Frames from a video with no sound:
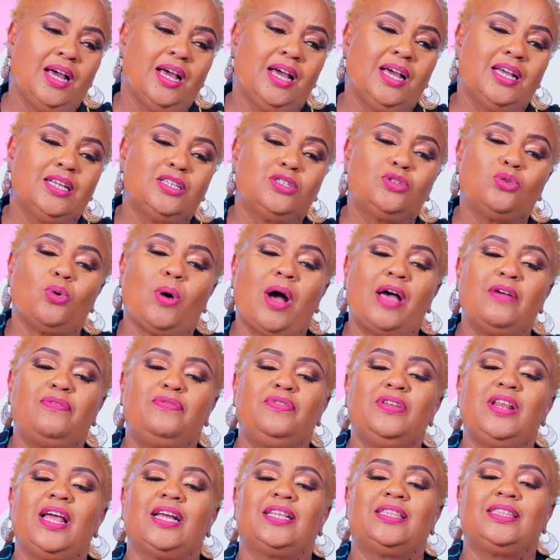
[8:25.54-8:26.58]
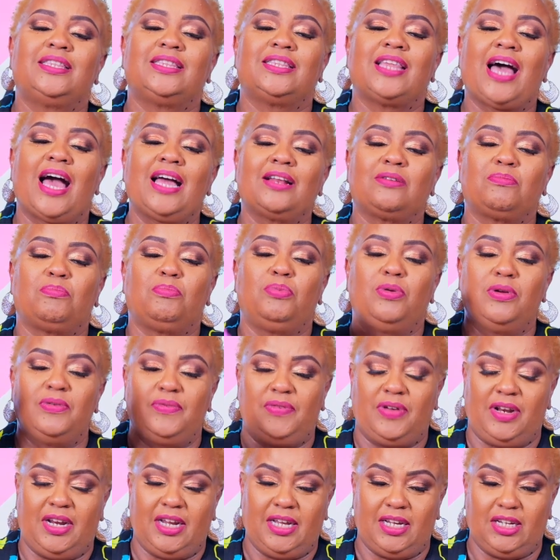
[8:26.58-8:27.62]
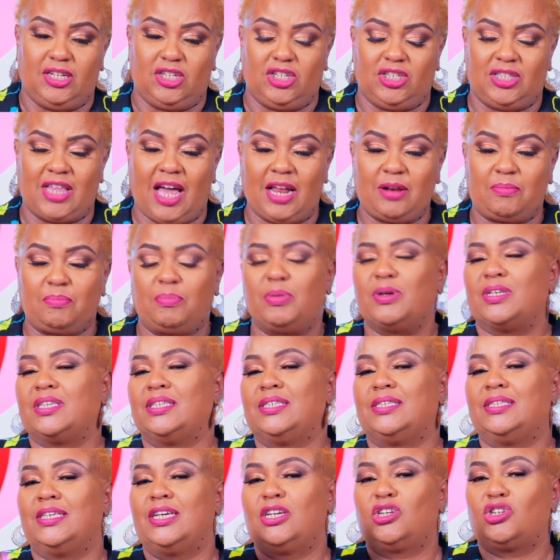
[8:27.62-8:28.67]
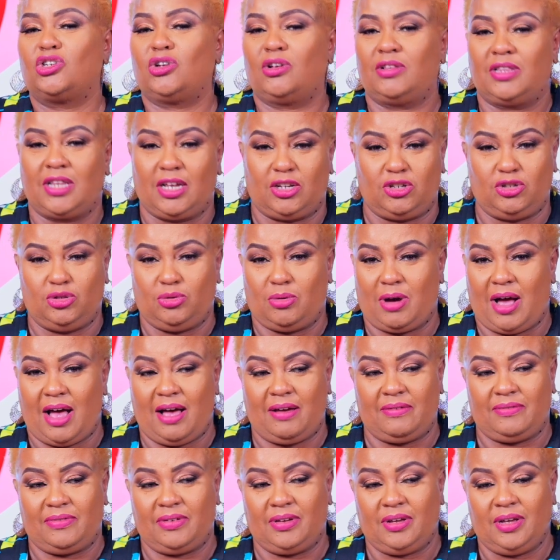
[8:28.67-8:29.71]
so I feel like that privilege, that position that you have,